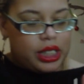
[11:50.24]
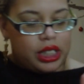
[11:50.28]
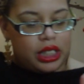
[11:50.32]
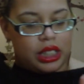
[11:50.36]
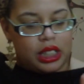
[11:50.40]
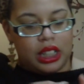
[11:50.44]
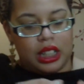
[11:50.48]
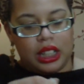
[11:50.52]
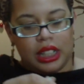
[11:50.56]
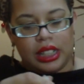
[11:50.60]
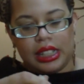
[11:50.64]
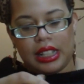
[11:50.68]
this
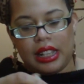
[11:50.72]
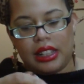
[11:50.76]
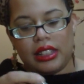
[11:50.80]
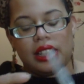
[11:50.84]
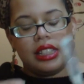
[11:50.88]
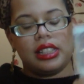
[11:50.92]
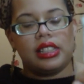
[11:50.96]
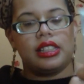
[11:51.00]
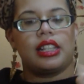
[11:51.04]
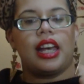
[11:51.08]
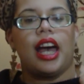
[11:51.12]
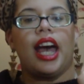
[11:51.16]
is a good example.
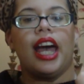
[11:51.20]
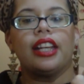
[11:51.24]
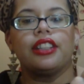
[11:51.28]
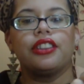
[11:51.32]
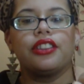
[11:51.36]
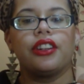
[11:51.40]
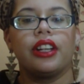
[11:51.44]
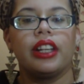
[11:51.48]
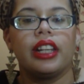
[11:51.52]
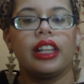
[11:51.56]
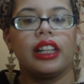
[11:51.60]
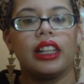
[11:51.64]
This is a
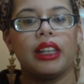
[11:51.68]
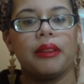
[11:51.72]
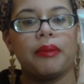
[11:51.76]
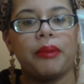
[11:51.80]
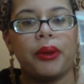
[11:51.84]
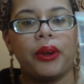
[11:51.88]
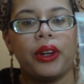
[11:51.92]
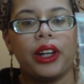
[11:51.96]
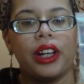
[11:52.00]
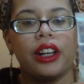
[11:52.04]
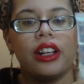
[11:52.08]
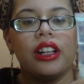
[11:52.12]
hydrating
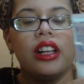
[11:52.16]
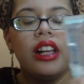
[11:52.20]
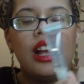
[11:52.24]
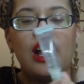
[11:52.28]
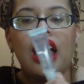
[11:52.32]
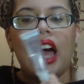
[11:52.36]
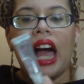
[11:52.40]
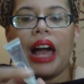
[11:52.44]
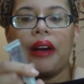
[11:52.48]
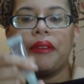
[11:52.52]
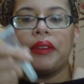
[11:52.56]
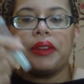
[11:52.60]
lip oil.
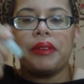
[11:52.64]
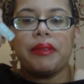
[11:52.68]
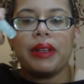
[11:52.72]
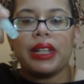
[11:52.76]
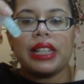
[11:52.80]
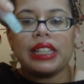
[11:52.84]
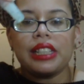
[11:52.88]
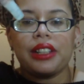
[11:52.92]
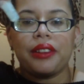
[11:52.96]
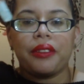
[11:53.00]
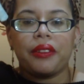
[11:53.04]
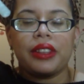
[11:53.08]
I would
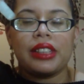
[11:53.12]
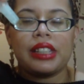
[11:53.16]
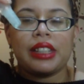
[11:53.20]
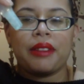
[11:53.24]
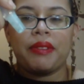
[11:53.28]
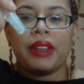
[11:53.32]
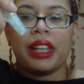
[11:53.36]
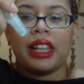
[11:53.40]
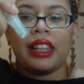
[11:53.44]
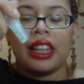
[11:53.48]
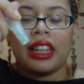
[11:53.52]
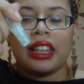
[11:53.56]
mix it with
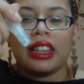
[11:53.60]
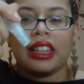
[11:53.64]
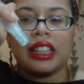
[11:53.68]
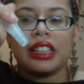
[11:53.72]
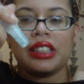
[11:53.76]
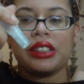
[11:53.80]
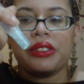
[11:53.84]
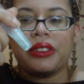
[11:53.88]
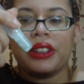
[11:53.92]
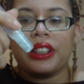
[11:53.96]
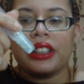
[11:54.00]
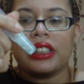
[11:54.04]
something like
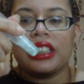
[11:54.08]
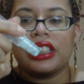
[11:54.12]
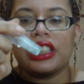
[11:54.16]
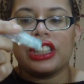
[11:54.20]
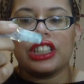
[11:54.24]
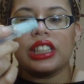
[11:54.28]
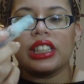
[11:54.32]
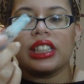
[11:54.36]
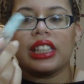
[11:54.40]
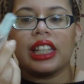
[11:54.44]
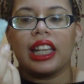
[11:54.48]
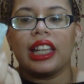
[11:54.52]
this where it's
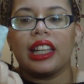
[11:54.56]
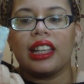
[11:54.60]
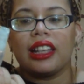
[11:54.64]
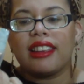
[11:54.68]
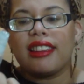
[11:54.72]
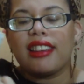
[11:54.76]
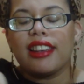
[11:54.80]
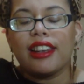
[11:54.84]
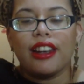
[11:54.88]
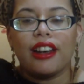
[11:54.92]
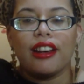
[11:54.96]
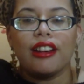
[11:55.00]
just like,
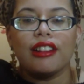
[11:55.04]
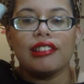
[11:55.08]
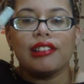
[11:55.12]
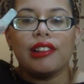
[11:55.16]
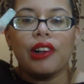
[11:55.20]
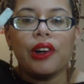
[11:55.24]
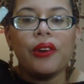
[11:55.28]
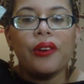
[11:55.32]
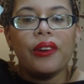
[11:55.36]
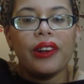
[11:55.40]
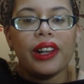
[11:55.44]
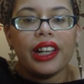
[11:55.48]
you
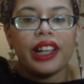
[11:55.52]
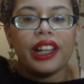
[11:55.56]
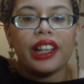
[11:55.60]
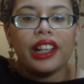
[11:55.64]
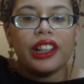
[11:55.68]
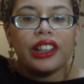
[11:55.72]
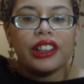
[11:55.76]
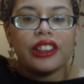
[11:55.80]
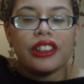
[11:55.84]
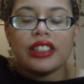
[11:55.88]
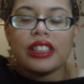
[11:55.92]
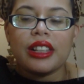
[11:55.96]
know,
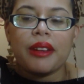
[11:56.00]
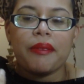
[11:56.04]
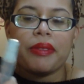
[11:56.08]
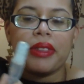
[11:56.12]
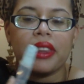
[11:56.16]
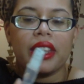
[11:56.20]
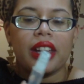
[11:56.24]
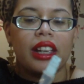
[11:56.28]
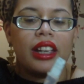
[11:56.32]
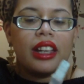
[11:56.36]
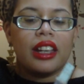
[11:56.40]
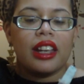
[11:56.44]
oil or
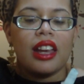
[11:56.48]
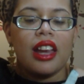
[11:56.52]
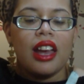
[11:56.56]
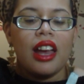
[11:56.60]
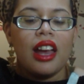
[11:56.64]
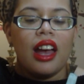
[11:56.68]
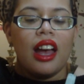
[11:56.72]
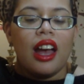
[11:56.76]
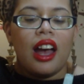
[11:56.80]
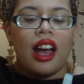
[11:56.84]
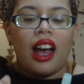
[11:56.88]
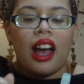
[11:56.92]
something,
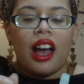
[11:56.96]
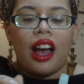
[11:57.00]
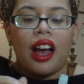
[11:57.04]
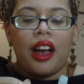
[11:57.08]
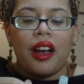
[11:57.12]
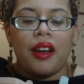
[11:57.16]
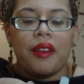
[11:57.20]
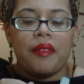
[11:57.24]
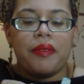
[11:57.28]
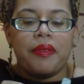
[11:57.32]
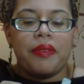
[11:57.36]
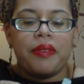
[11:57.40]

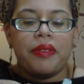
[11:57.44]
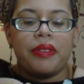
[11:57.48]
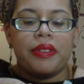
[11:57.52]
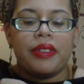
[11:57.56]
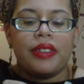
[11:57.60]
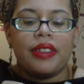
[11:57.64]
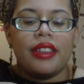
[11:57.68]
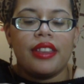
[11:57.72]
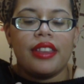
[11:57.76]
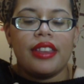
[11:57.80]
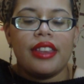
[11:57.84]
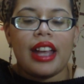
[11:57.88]

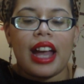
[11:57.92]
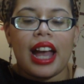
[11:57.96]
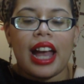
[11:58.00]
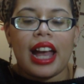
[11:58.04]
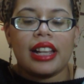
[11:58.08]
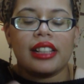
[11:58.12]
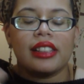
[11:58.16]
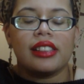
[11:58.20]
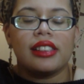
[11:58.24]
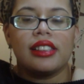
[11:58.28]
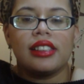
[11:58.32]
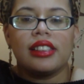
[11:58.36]

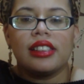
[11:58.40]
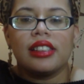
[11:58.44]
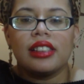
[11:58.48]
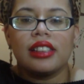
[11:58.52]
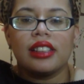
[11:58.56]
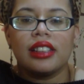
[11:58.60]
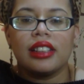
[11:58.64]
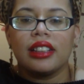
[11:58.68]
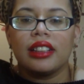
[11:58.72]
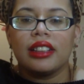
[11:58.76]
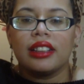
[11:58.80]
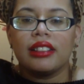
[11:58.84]
not
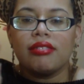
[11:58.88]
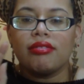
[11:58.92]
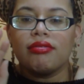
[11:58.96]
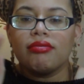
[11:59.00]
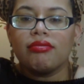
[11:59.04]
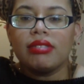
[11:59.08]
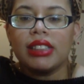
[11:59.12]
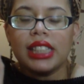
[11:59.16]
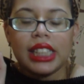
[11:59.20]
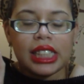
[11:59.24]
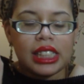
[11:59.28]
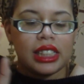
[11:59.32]

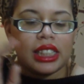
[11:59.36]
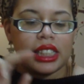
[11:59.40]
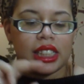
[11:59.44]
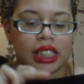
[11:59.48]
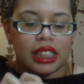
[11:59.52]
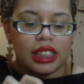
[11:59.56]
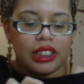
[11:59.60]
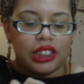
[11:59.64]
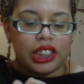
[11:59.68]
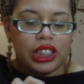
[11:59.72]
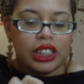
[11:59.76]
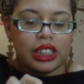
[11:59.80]

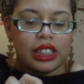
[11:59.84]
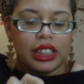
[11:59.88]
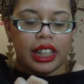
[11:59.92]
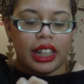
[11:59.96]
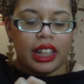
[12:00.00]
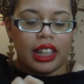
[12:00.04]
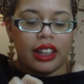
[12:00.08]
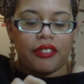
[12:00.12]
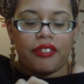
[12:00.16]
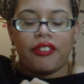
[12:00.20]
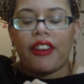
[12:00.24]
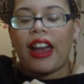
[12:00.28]
tinted, just
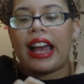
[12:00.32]
like a